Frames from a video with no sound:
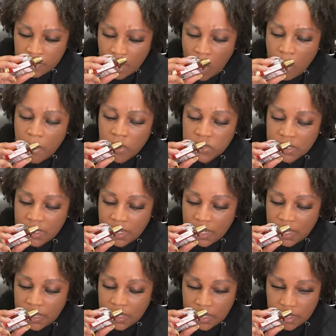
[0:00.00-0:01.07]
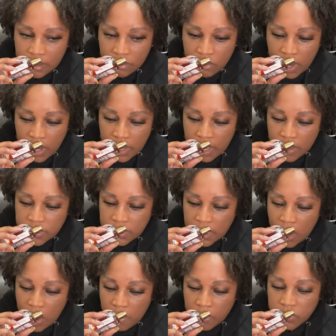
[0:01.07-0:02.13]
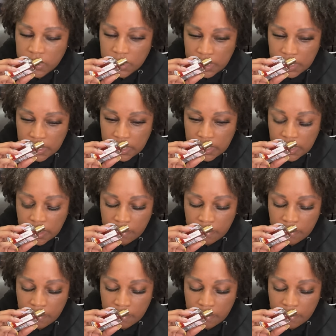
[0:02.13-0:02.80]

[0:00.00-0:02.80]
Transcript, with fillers: almost nutty, right? I'll say almost nutty.